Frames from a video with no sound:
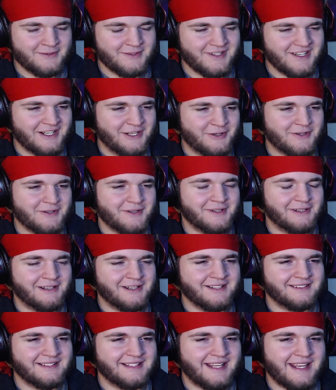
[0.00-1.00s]
Now
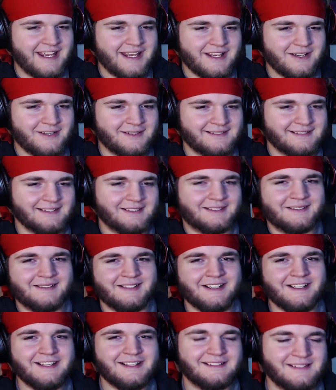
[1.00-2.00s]
he's like eight years old
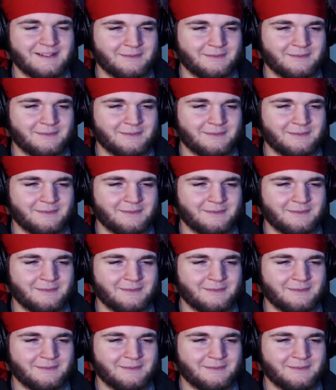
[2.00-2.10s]
and he has